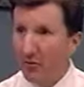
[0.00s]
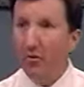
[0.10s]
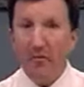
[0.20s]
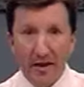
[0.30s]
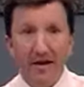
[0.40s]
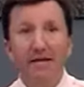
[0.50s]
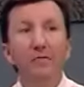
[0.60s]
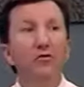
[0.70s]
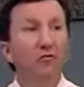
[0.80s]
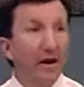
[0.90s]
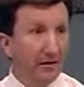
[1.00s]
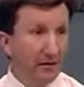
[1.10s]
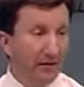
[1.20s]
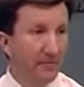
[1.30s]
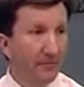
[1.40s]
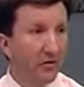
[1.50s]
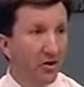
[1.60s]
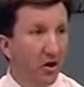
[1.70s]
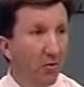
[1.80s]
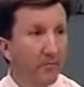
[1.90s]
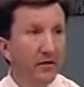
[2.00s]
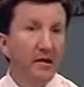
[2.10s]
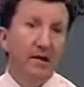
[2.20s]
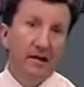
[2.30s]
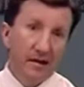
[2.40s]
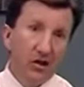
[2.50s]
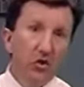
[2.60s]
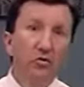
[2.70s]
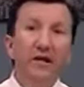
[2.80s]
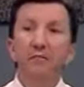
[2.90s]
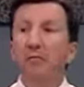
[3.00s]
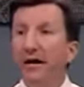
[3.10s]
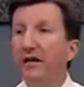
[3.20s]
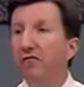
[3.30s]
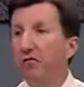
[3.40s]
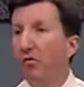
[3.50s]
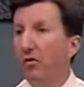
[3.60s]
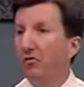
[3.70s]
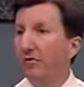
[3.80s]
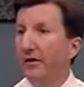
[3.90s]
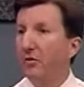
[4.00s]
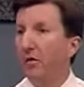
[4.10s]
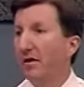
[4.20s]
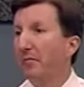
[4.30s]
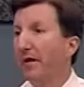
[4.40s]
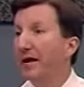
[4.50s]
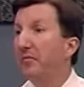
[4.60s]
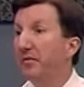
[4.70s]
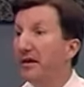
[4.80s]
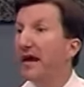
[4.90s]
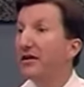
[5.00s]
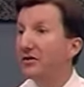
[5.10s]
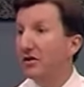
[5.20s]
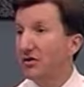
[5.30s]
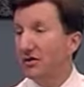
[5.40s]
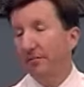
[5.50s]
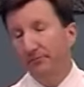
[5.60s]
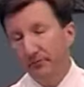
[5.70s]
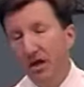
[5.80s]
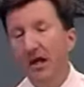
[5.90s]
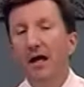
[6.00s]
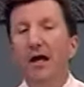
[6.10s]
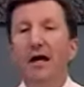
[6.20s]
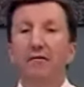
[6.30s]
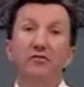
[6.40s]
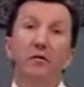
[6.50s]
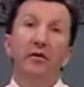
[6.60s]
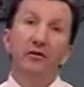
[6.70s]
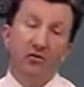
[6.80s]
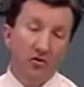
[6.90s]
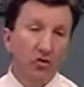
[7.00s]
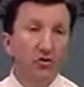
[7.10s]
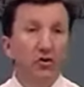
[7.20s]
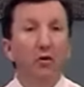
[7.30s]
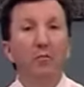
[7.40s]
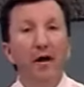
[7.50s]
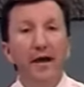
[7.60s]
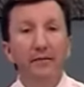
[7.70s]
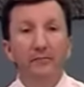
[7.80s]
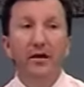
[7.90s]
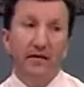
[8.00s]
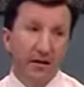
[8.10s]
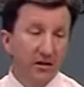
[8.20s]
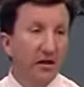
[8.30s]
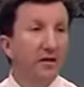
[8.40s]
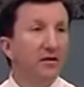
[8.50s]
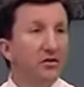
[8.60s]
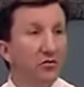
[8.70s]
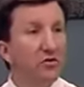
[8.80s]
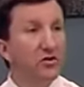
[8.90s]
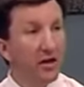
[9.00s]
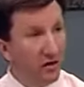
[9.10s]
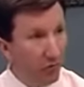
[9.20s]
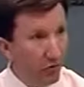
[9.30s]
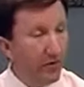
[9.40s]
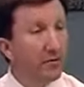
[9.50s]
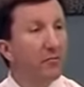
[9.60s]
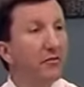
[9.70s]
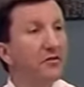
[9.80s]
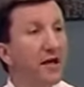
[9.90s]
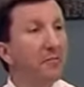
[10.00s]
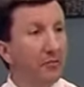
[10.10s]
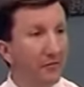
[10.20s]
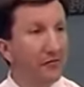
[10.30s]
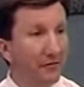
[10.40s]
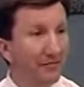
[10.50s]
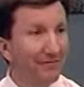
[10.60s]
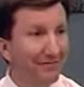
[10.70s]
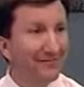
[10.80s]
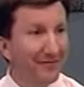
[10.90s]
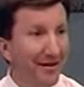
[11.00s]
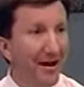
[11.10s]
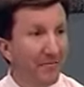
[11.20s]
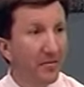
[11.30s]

will pay them directly, You need money for, you want to buy a PA system, have someone in your church go buy it, and then send us the receipt, and we'll reimburse that person, okay?